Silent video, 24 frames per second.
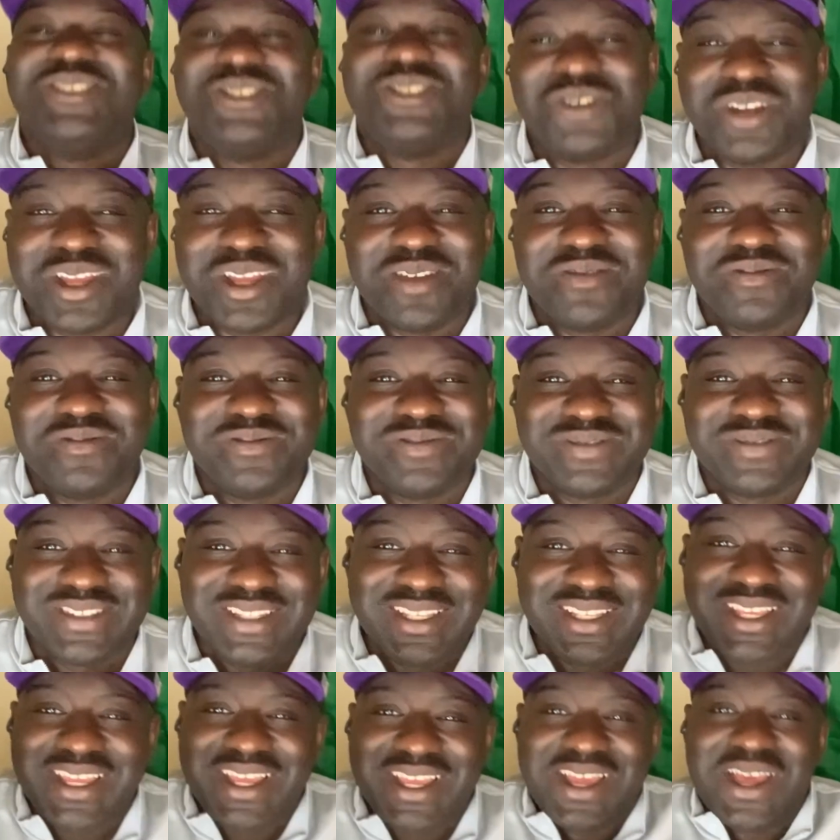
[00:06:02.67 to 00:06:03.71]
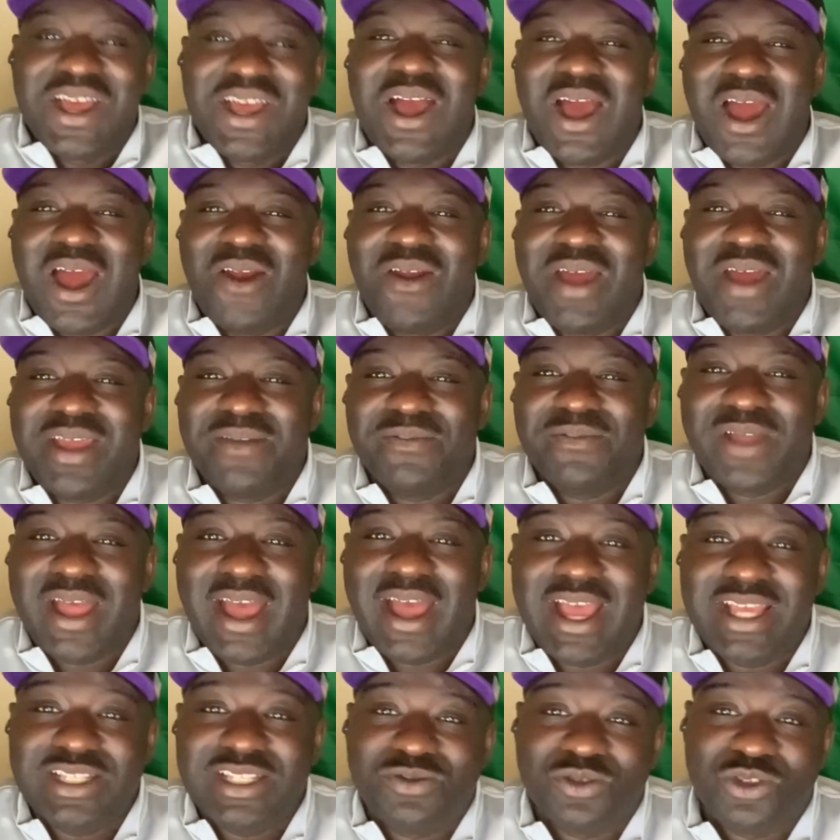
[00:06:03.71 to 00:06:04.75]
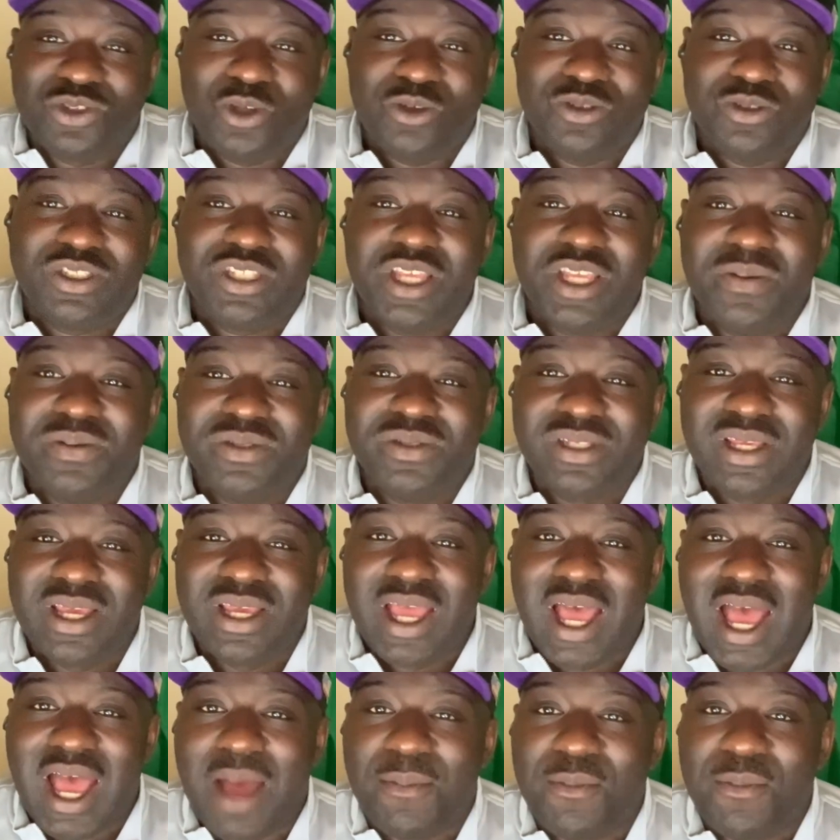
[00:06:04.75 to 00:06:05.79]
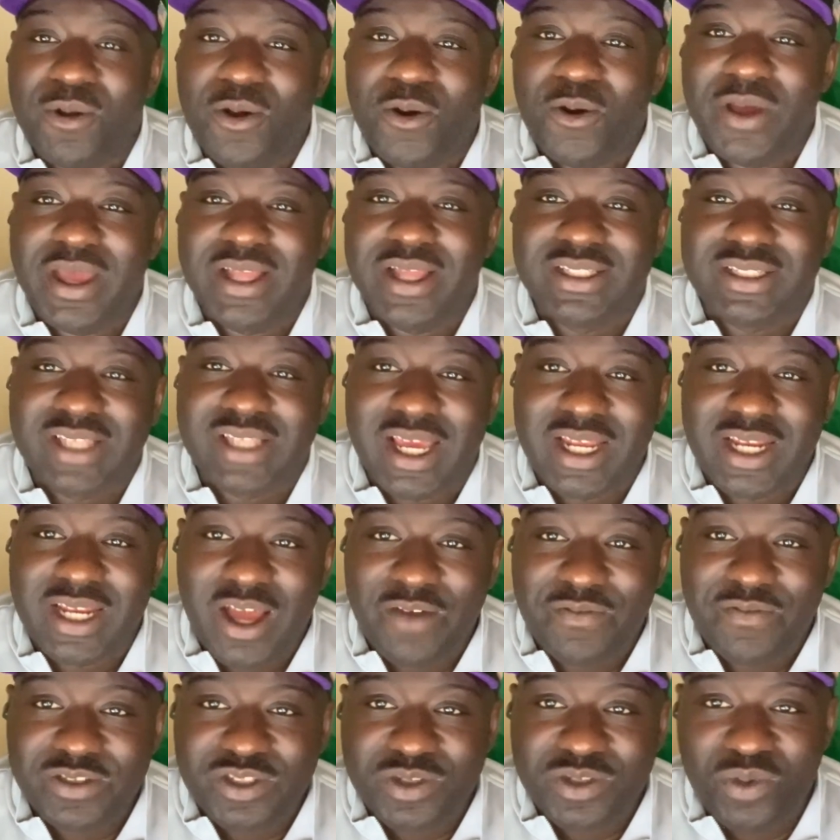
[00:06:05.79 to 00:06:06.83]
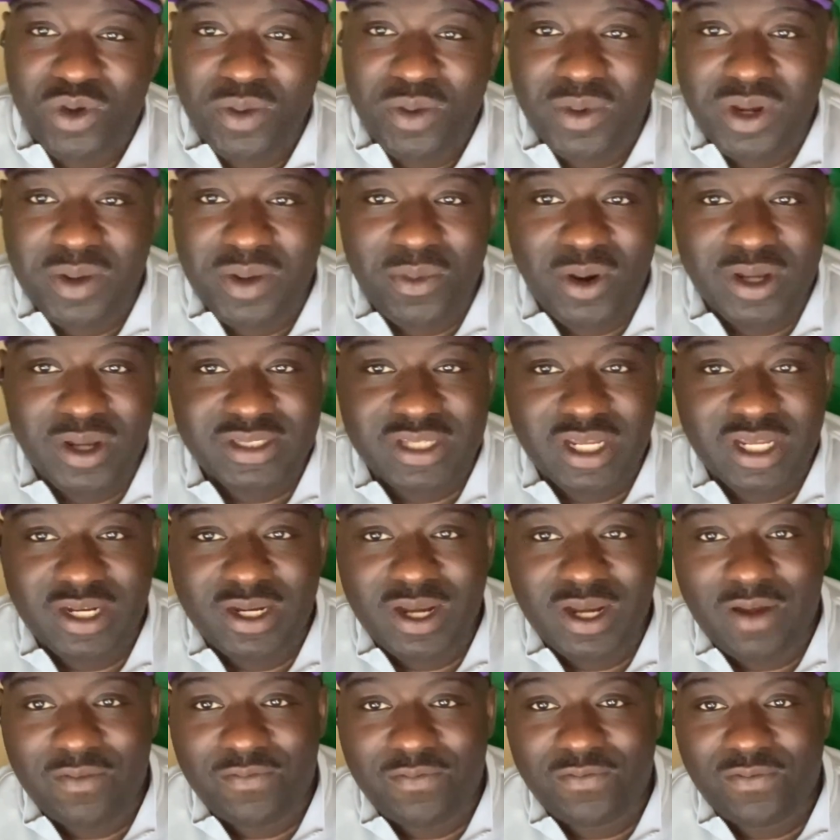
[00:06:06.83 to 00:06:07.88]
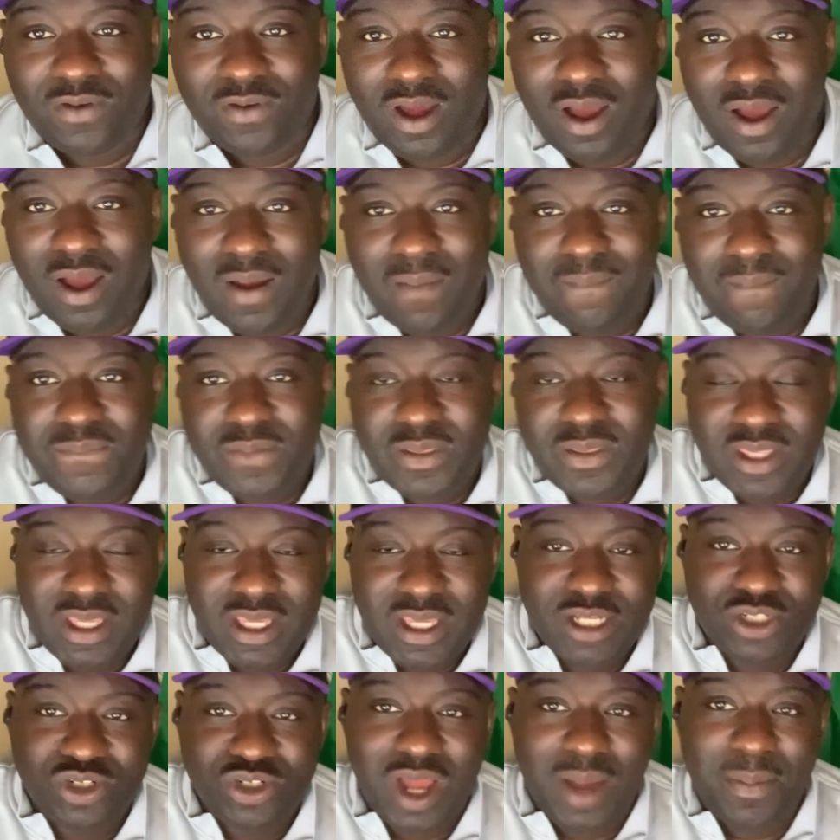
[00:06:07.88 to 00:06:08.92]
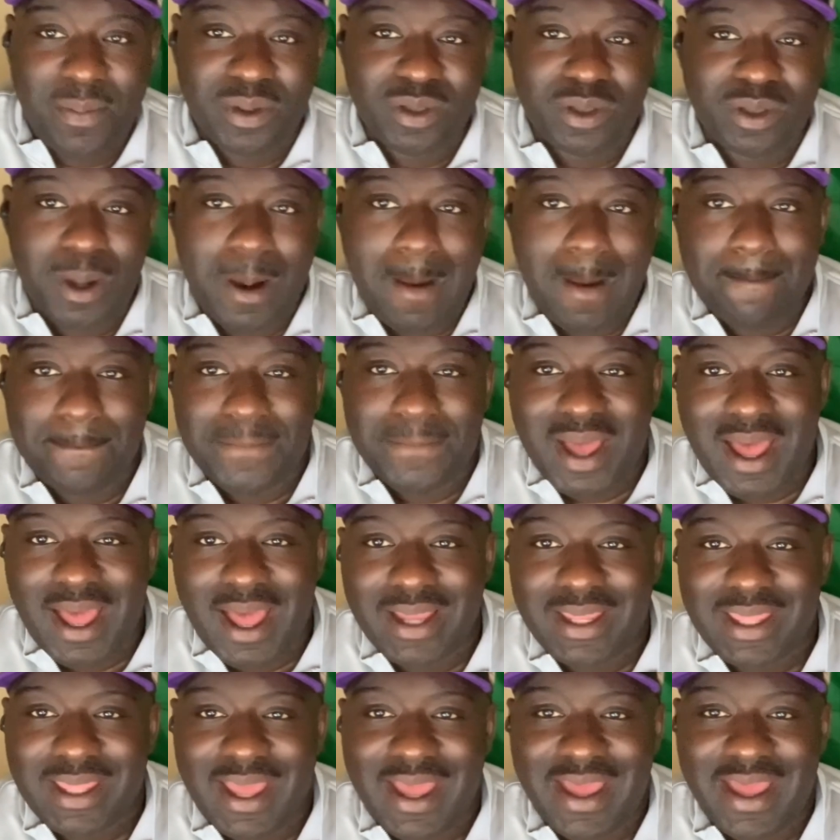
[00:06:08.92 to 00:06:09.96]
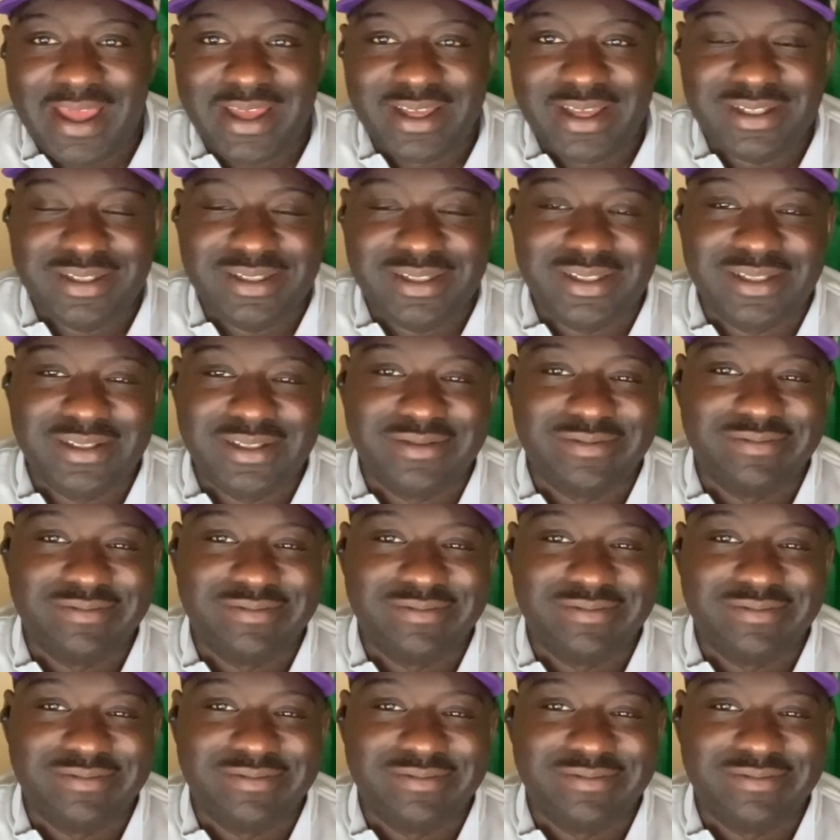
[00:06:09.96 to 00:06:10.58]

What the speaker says: drink. All right, guys, with those tips, I'm gonna go ahead and sign off. It's your boy Money Mark signing off from the Drop Alert Podcast.